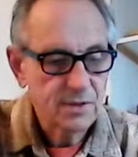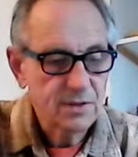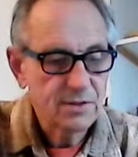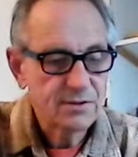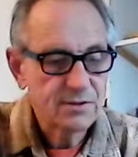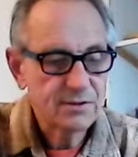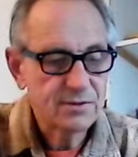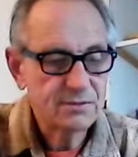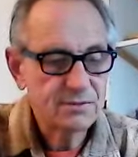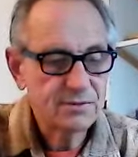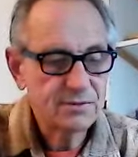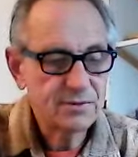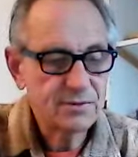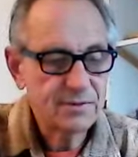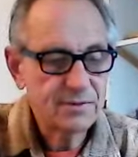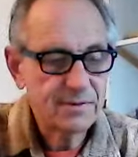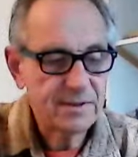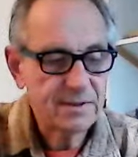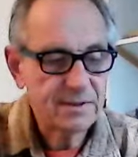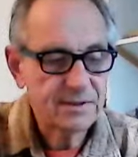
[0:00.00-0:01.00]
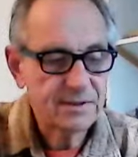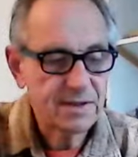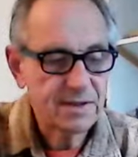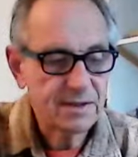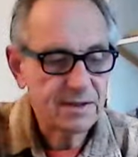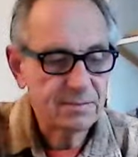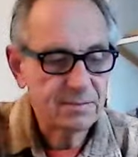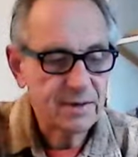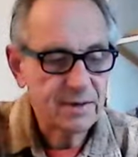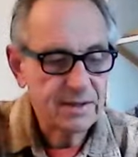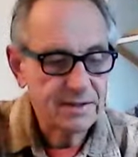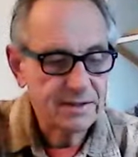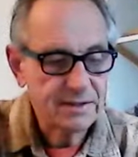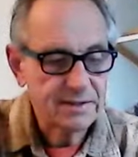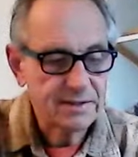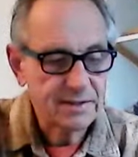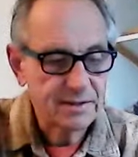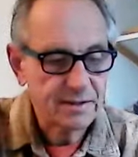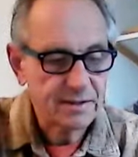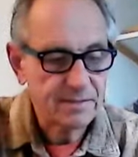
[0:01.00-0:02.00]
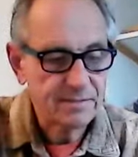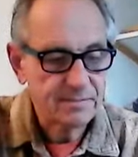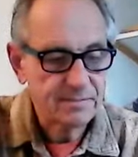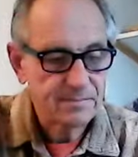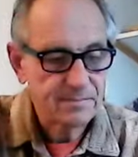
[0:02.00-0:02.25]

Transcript: So, two things take place here.